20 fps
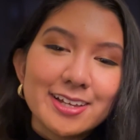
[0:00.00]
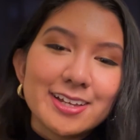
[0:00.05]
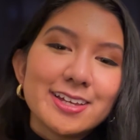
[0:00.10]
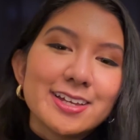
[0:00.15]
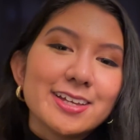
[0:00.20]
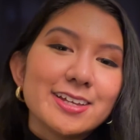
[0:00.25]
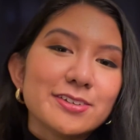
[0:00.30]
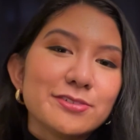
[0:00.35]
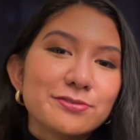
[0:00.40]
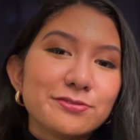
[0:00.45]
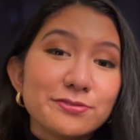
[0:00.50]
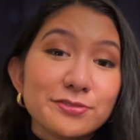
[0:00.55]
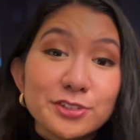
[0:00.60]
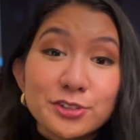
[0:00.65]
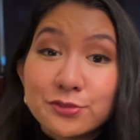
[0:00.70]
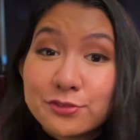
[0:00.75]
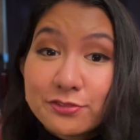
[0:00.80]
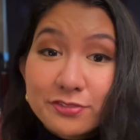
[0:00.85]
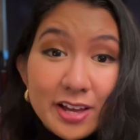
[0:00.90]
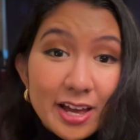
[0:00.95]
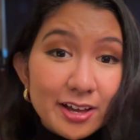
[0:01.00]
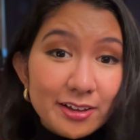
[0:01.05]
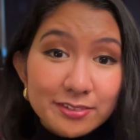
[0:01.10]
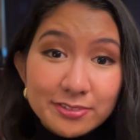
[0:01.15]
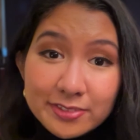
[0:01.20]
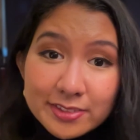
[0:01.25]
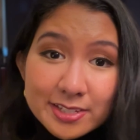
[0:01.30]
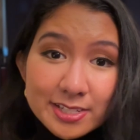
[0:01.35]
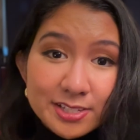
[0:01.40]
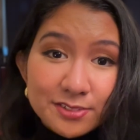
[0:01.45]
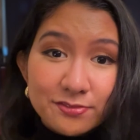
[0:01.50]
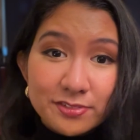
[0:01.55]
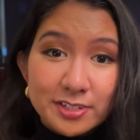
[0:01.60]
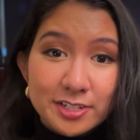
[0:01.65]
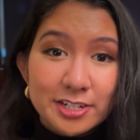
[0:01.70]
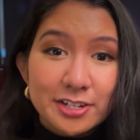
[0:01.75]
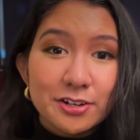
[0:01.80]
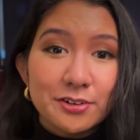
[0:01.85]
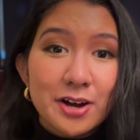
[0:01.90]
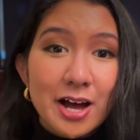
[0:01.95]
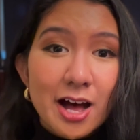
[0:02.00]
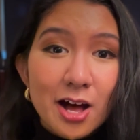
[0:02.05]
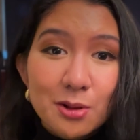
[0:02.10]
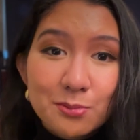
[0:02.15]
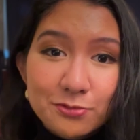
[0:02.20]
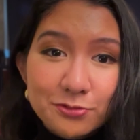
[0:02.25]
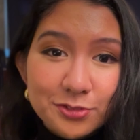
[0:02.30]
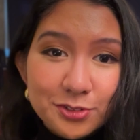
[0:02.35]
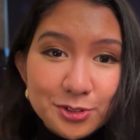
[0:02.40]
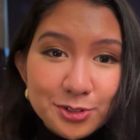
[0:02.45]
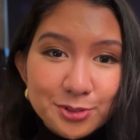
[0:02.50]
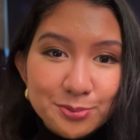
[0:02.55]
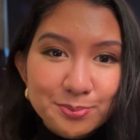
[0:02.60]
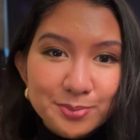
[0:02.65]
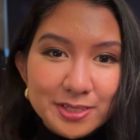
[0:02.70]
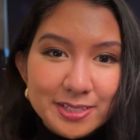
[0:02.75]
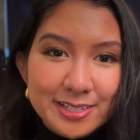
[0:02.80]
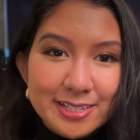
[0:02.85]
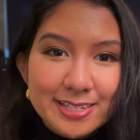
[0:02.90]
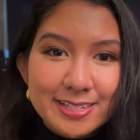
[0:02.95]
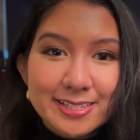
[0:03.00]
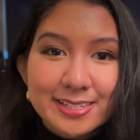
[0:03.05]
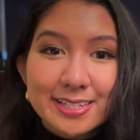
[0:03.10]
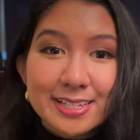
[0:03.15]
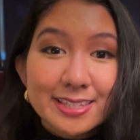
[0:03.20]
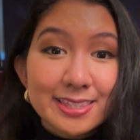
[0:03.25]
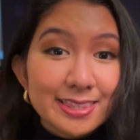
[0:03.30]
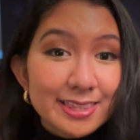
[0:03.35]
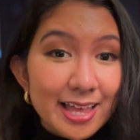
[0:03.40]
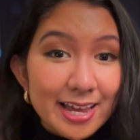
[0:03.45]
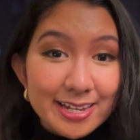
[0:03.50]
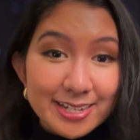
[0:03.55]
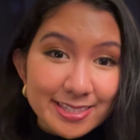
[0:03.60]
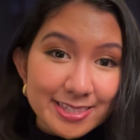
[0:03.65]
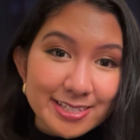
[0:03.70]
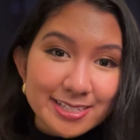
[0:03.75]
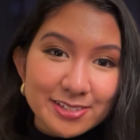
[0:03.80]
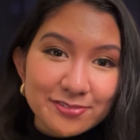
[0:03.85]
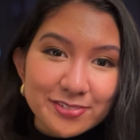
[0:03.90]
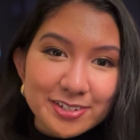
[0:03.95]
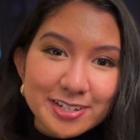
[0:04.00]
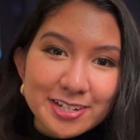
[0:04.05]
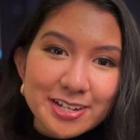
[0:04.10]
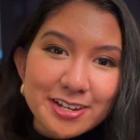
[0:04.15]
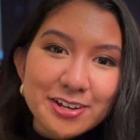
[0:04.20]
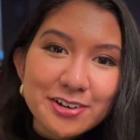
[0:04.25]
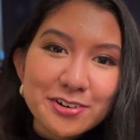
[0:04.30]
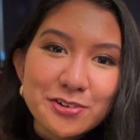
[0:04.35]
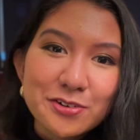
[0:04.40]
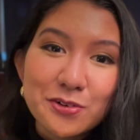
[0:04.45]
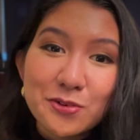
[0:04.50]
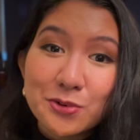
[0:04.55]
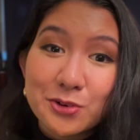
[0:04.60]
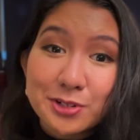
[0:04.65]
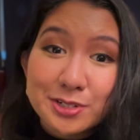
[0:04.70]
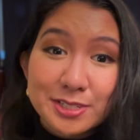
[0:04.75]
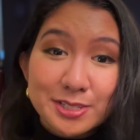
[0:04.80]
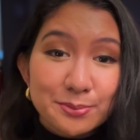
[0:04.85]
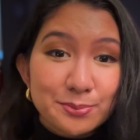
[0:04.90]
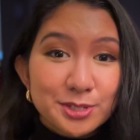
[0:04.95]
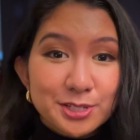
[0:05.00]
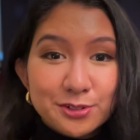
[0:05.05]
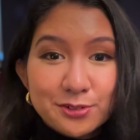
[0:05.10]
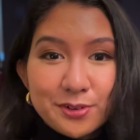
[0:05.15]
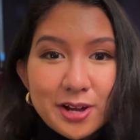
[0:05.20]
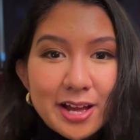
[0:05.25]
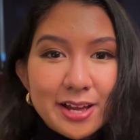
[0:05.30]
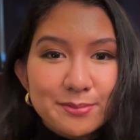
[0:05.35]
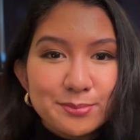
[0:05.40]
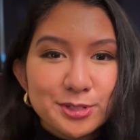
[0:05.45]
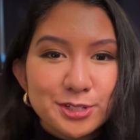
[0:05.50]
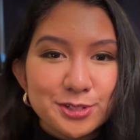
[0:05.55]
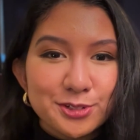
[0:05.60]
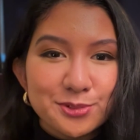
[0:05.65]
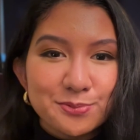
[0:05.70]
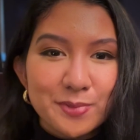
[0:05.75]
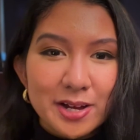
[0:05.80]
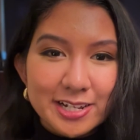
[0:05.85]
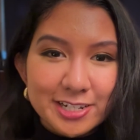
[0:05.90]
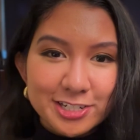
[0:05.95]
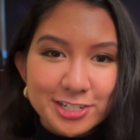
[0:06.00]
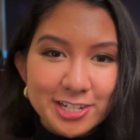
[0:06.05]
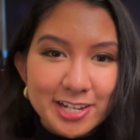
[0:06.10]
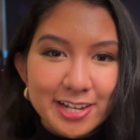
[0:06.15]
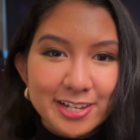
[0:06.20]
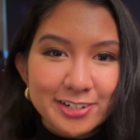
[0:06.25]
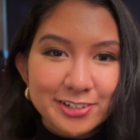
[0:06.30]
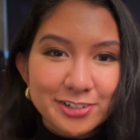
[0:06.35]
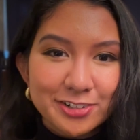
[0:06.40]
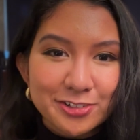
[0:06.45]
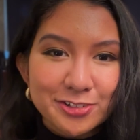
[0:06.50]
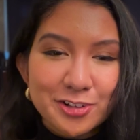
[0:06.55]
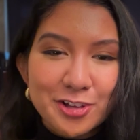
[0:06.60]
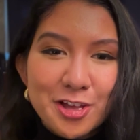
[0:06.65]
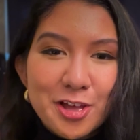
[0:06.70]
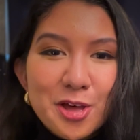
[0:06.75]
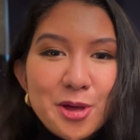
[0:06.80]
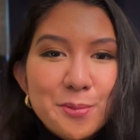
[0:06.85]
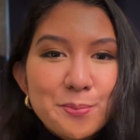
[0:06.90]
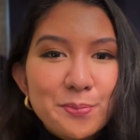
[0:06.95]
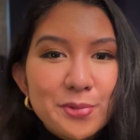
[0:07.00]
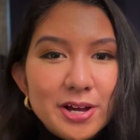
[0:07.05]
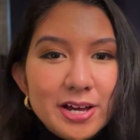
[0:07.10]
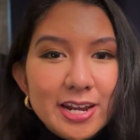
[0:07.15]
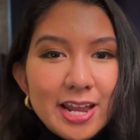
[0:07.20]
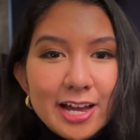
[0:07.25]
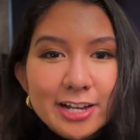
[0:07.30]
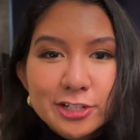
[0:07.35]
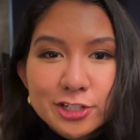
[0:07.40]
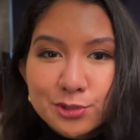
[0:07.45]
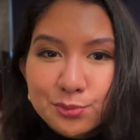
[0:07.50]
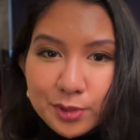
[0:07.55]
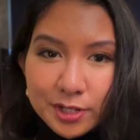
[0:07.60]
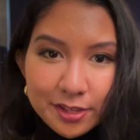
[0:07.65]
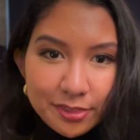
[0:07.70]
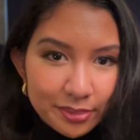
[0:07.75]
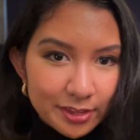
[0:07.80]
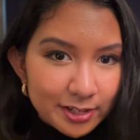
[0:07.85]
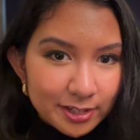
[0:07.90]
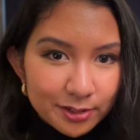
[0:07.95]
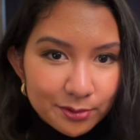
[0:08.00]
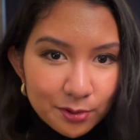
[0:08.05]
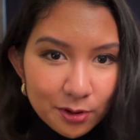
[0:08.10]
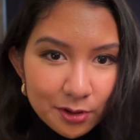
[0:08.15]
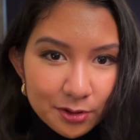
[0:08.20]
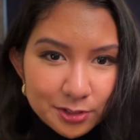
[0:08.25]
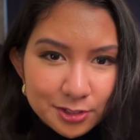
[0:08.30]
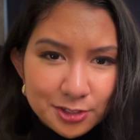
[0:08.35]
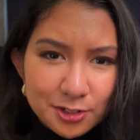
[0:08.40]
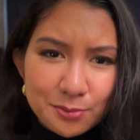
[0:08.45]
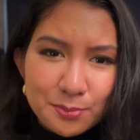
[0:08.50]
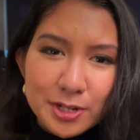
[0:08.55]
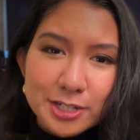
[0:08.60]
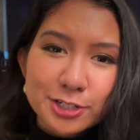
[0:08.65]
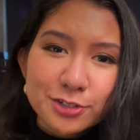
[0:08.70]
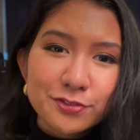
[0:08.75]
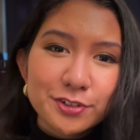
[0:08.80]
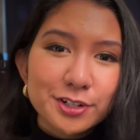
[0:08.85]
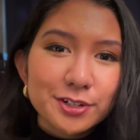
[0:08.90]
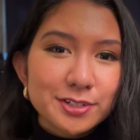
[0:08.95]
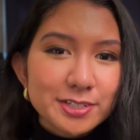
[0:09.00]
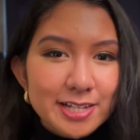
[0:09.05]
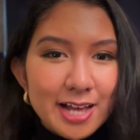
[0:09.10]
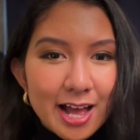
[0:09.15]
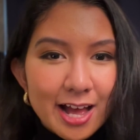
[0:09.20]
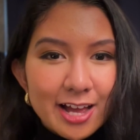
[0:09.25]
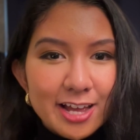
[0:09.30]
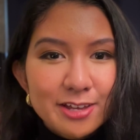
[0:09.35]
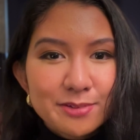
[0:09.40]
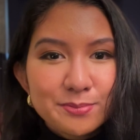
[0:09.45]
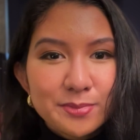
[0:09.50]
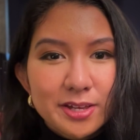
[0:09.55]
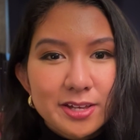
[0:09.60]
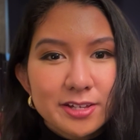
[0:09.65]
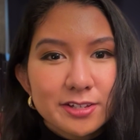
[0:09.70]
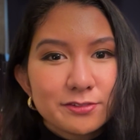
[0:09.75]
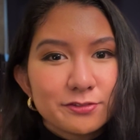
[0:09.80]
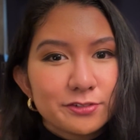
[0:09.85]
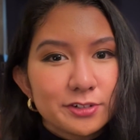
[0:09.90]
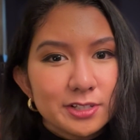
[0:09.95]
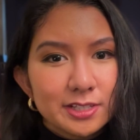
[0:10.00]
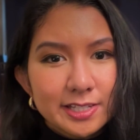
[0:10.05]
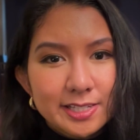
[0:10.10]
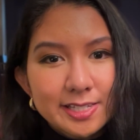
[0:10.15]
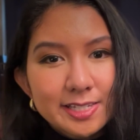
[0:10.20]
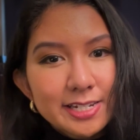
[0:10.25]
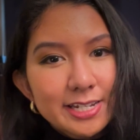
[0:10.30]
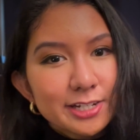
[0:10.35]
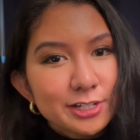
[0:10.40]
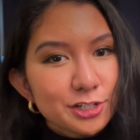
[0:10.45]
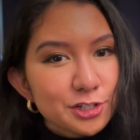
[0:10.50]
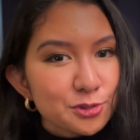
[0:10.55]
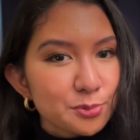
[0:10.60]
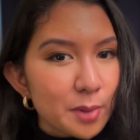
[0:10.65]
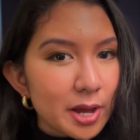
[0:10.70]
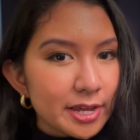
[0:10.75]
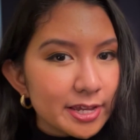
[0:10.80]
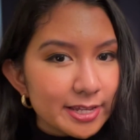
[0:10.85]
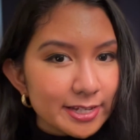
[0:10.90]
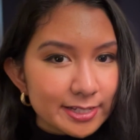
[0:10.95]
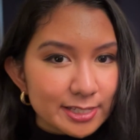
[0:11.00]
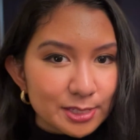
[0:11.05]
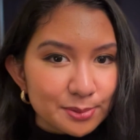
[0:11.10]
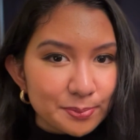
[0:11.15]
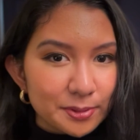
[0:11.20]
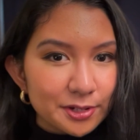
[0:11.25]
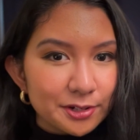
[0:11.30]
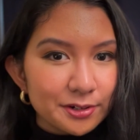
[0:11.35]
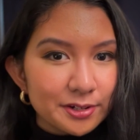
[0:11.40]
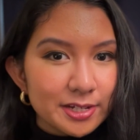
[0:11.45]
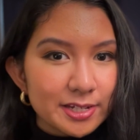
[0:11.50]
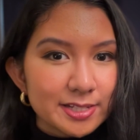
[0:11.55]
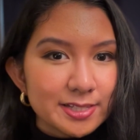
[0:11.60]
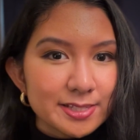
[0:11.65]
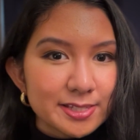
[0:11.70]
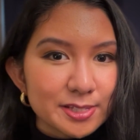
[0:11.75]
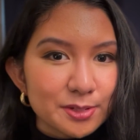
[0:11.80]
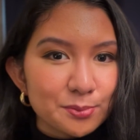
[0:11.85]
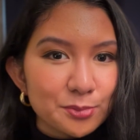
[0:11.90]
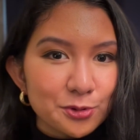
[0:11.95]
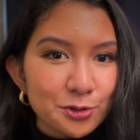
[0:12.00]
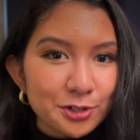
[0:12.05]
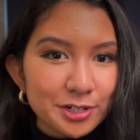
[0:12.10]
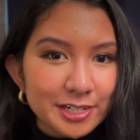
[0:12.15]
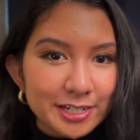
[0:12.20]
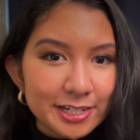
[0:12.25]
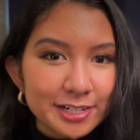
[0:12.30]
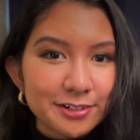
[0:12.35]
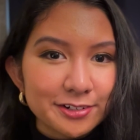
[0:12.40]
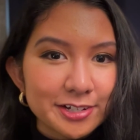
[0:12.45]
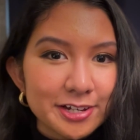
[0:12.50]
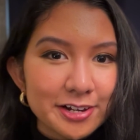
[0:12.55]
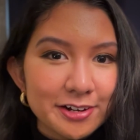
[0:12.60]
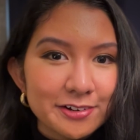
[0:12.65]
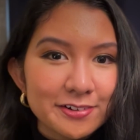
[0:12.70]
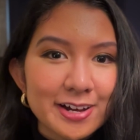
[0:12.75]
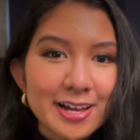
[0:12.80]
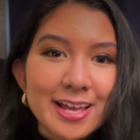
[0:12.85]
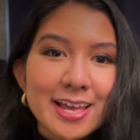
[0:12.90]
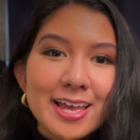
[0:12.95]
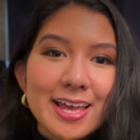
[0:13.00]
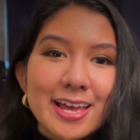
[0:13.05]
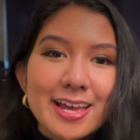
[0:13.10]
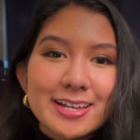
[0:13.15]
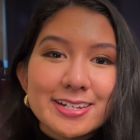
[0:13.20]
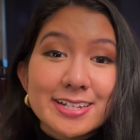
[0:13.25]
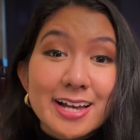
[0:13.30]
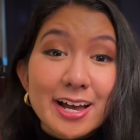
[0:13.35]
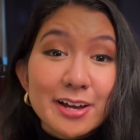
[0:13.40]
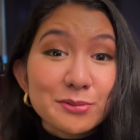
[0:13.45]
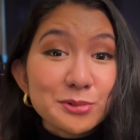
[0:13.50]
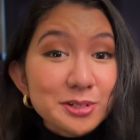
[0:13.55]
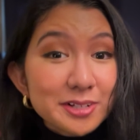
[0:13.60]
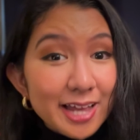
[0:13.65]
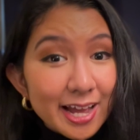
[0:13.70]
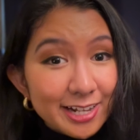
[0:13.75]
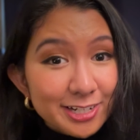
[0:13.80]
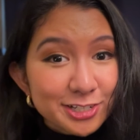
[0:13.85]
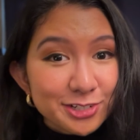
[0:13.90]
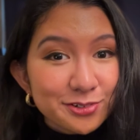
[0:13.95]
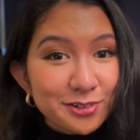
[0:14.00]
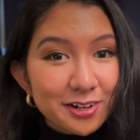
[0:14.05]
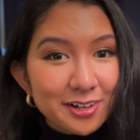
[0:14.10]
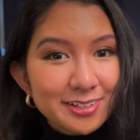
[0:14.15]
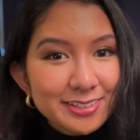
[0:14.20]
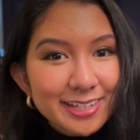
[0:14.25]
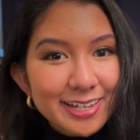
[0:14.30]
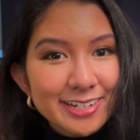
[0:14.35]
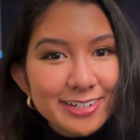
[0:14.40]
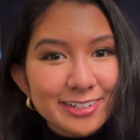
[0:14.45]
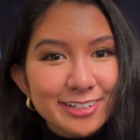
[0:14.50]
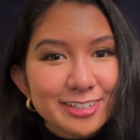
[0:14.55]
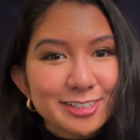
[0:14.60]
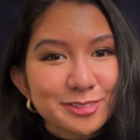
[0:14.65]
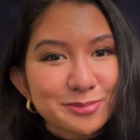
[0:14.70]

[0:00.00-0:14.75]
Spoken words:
If you found this video helpful, please like this video or subscribe to my channel. But I just want to thank you all so much for your time and for listening to my experience aboard Iryo, and I will catch you all later.